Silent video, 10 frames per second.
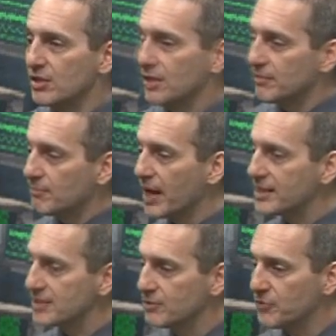My
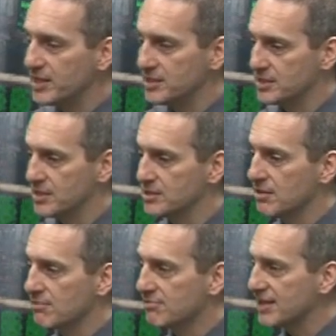advice is
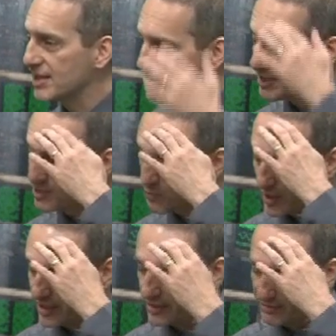think this
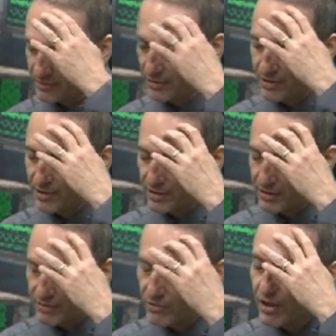way.
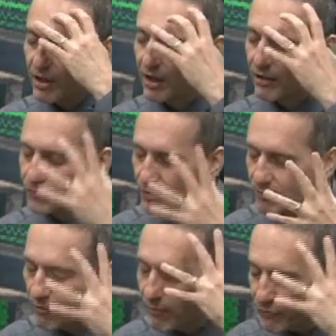For
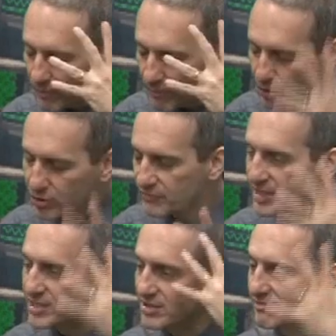
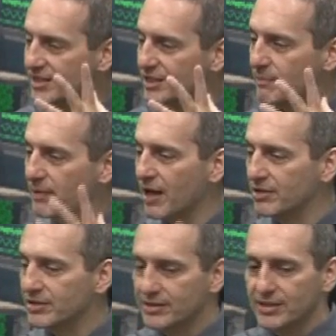motivation, think about
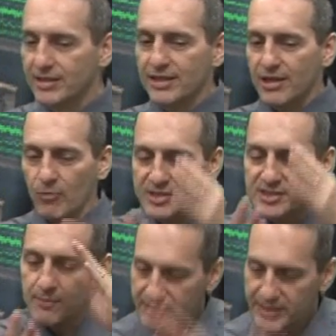when
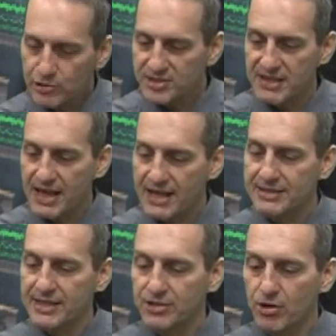somebody looks at it,
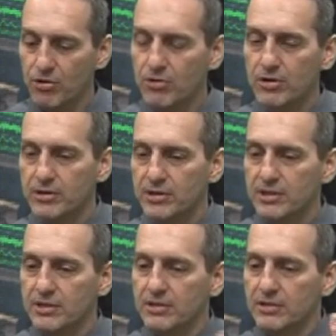they go,
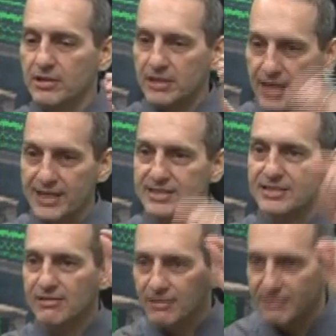
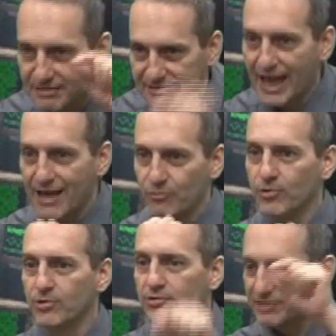yes,
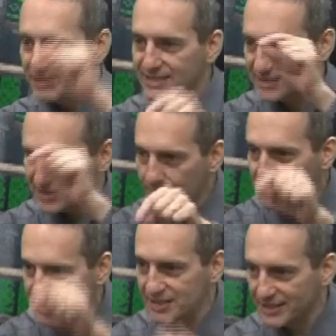that's
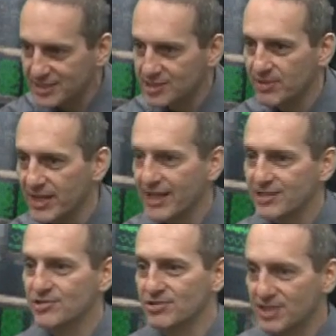something that needs to be
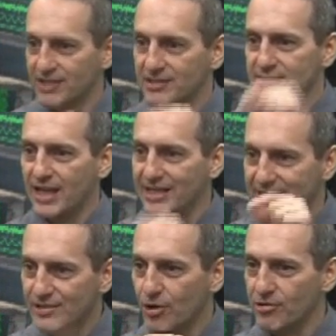answered. Yes, I need
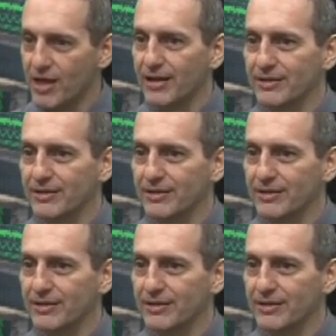to know that.